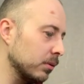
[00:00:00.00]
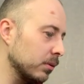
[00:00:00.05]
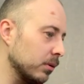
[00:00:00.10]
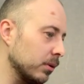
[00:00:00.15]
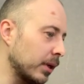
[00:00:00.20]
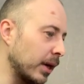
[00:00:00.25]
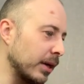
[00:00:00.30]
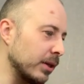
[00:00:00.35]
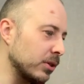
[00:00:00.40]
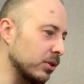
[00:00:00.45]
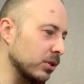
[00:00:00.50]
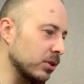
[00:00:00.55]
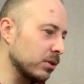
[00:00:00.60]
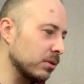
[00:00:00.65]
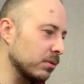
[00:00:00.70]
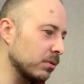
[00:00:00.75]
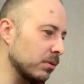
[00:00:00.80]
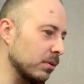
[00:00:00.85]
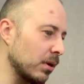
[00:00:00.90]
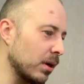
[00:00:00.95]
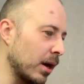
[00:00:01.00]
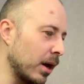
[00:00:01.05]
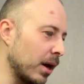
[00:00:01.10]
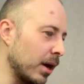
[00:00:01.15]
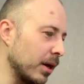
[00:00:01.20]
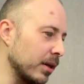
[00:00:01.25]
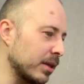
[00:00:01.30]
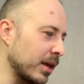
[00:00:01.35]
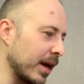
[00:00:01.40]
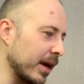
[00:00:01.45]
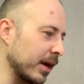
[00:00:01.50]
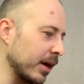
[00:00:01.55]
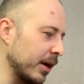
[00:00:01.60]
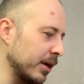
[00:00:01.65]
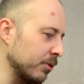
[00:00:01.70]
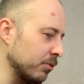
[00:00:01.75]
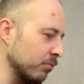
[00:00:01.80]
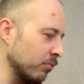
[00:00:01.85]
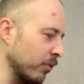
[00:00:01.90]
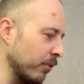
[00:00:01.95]
Yeah, it's just a
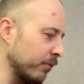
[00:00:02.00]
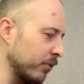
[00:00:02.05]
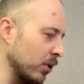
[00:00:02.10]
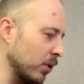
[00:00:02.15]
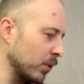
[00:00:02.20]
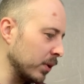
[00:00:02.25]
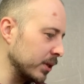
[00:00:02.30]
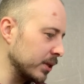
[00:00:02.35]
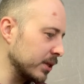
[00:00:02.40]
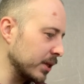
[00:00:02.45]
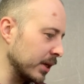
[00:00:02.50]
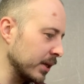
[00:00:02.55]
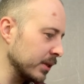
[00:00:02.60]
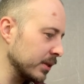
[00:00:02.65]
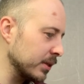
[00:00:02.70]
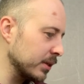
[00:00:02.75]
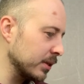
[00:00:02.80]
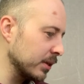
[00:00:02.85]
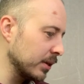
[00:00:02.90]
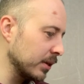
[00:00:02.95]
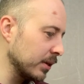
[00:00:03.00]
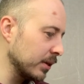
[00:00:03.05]
decade in review, it says.